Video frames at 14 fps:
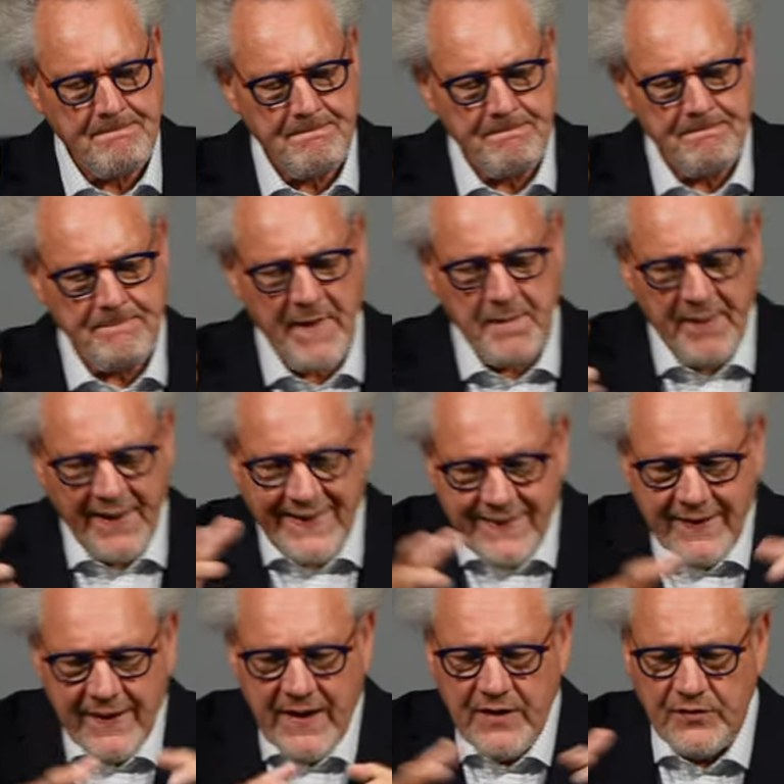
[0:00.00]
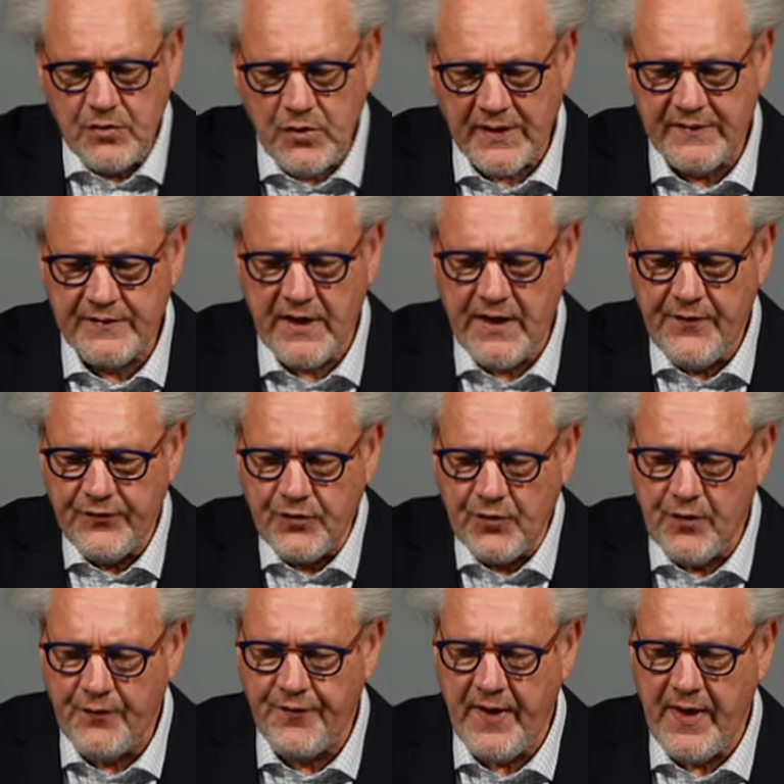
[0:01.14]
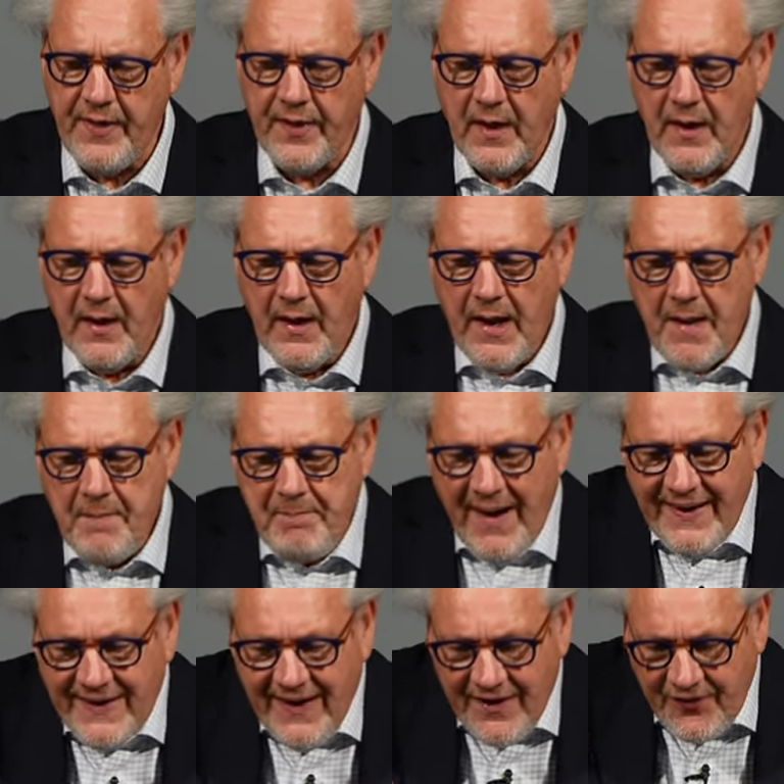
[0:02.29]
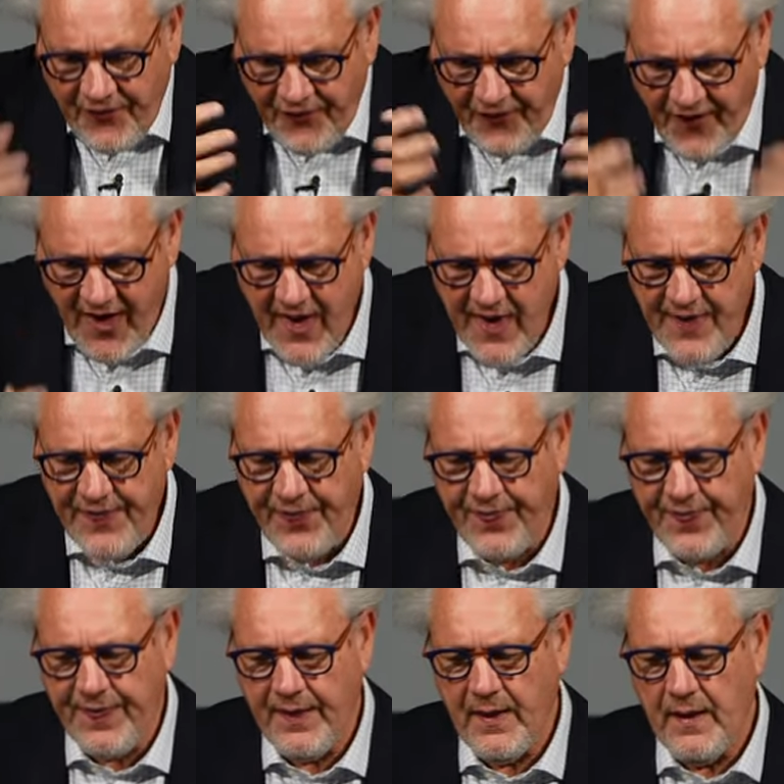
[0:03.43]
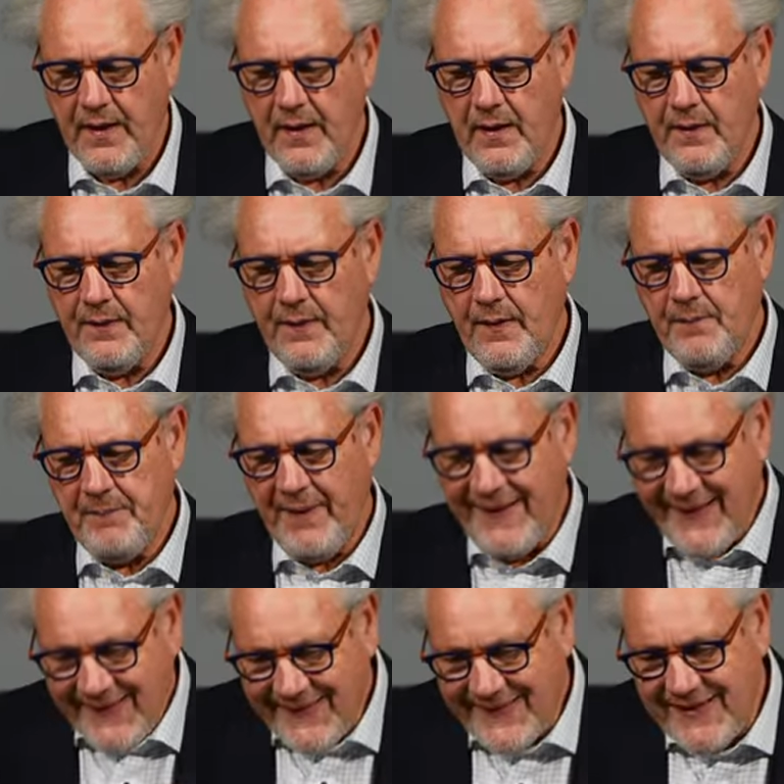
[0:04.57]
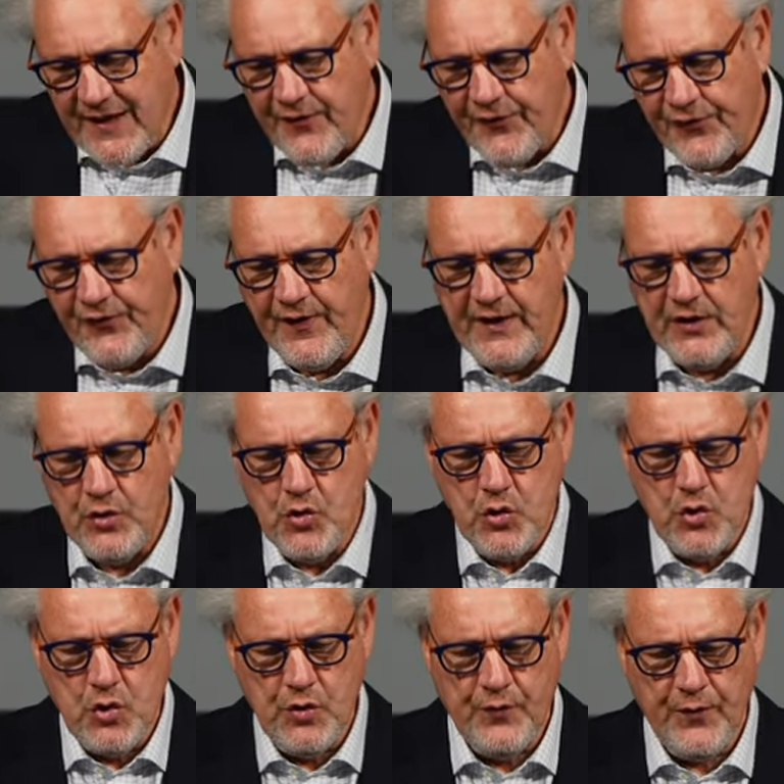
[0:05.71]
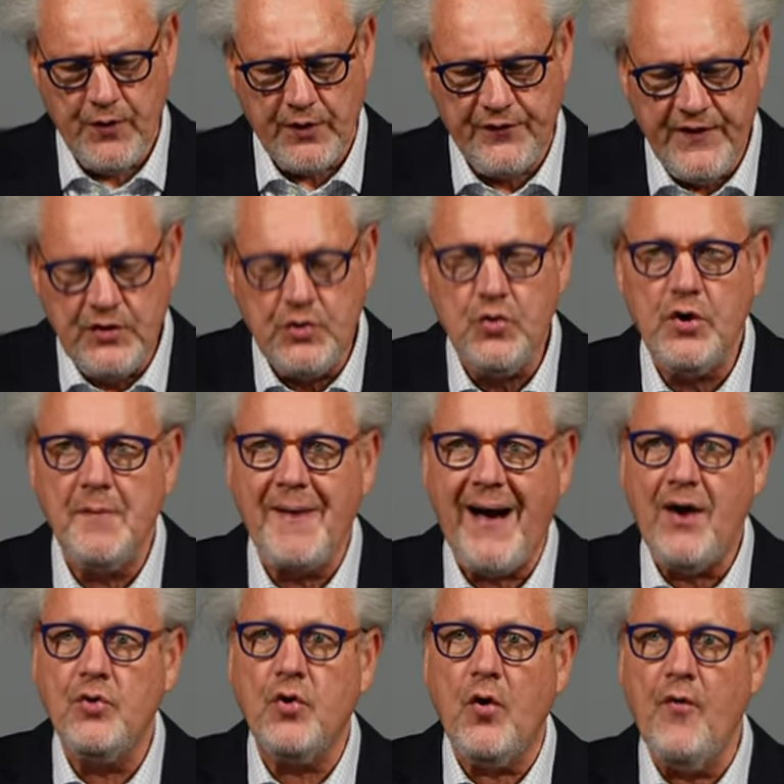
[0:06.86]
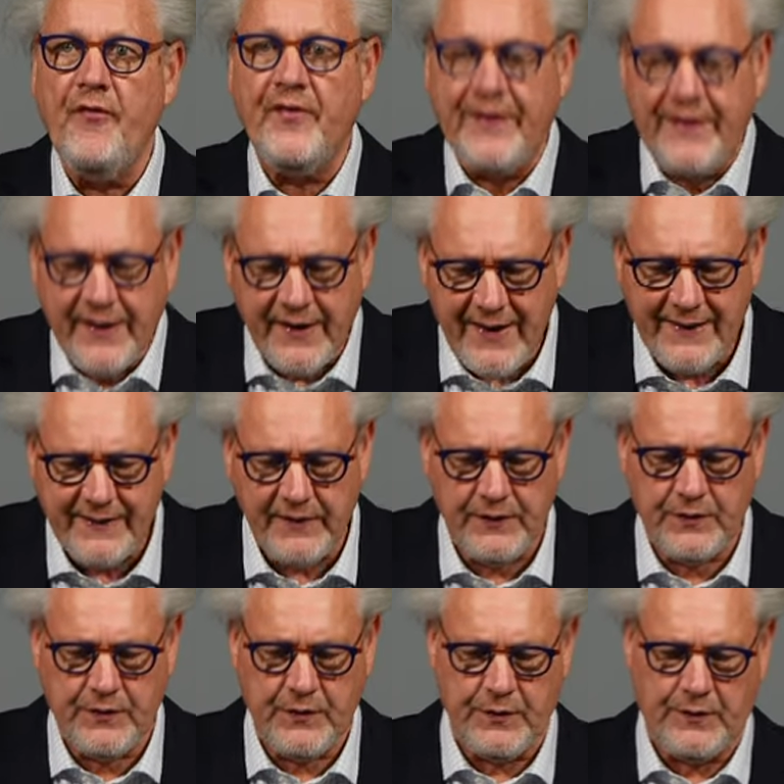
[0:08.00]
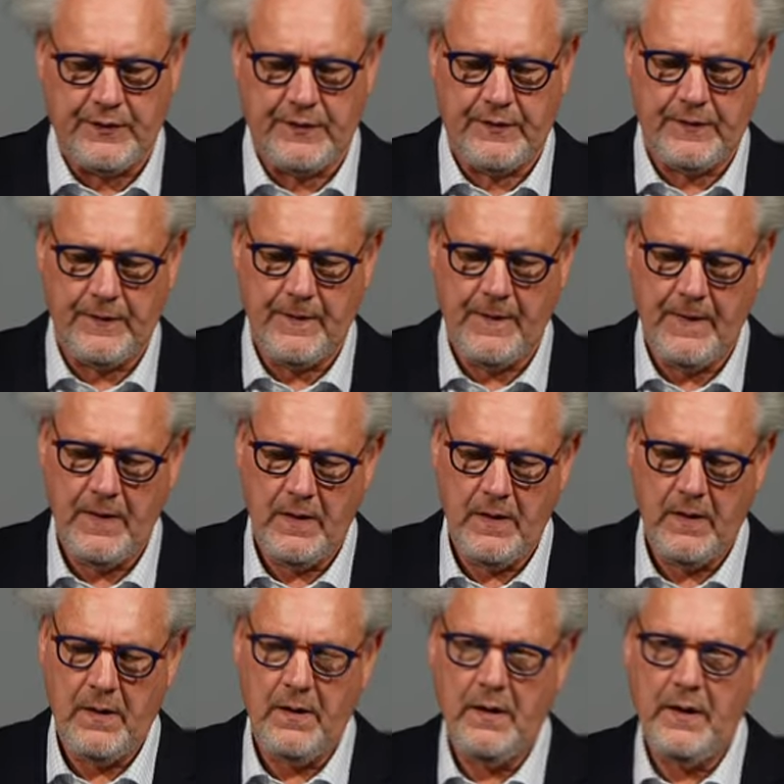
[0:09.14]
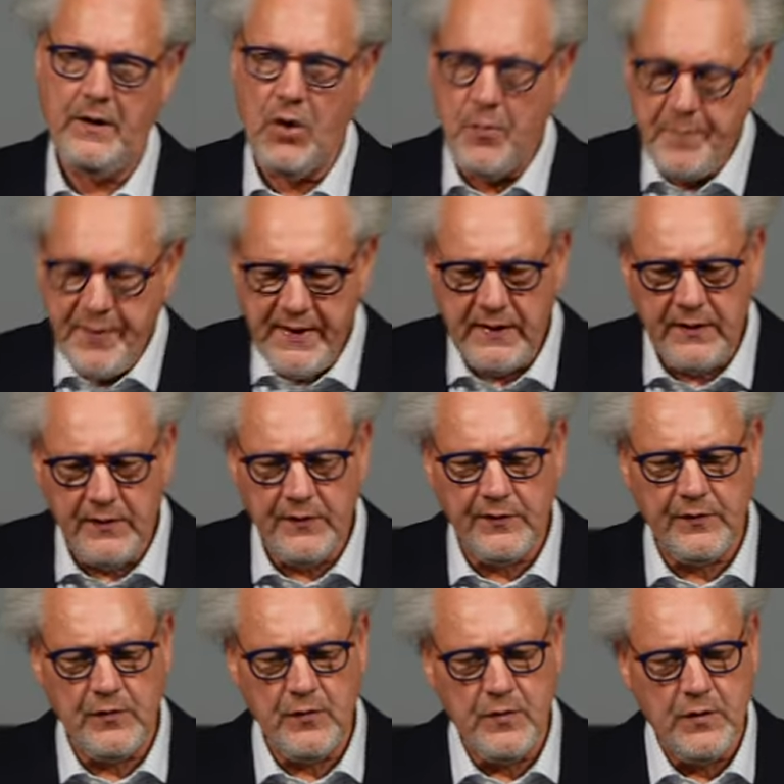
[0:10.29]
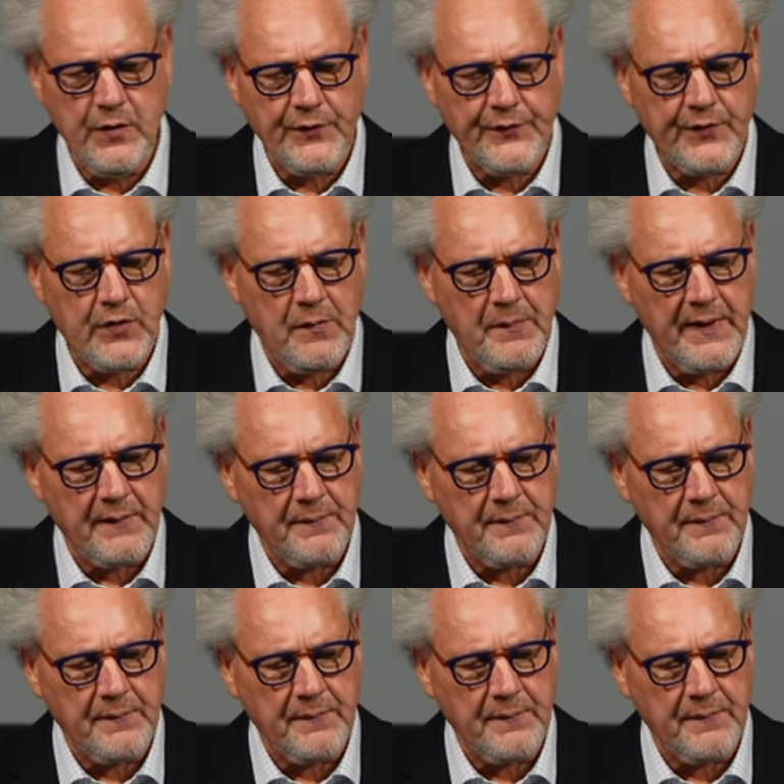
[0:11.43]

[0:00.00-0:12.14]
And by grace you are saved through faith. And by that faith, by that gift, we do good works. We do them out of gratitude in obedience to God's commandments.